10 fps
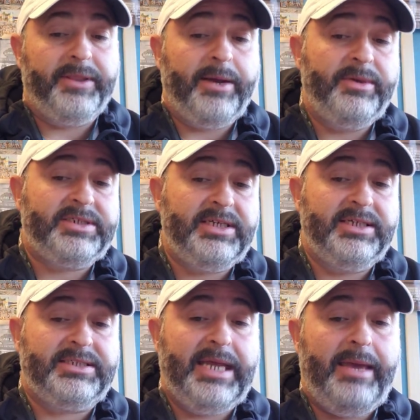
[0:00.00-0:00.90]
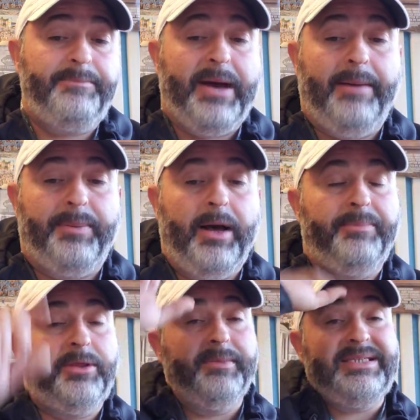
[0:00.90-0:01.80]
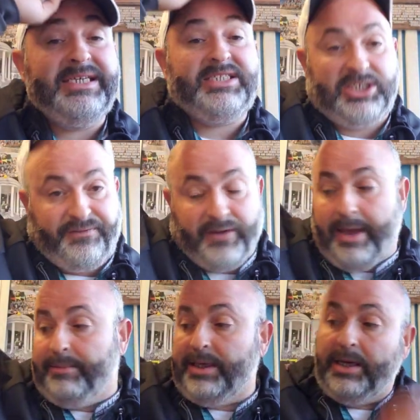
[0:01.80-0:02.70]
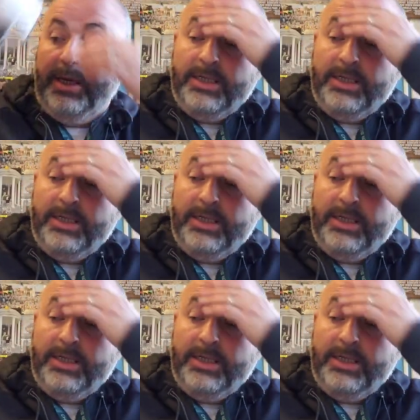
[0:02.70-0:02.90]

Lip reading: but then we see this name pop up, the Medici family.